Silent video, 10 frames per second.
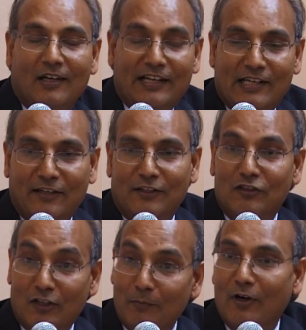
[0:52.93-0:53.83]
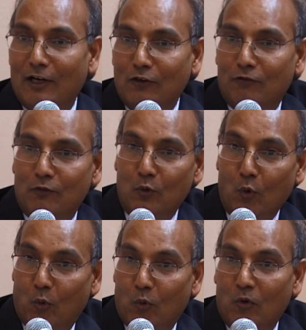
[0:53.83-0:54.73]
enacted some kind of
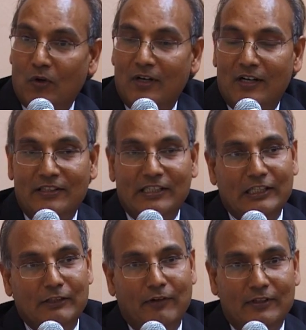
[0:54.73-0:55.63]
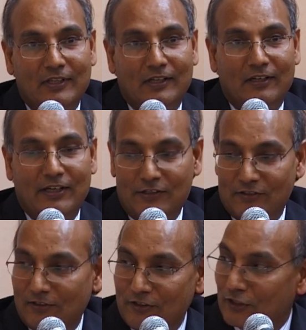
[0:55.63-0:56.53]
law dealing with
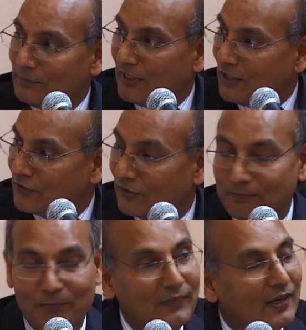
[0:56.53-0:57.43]
race discrimination.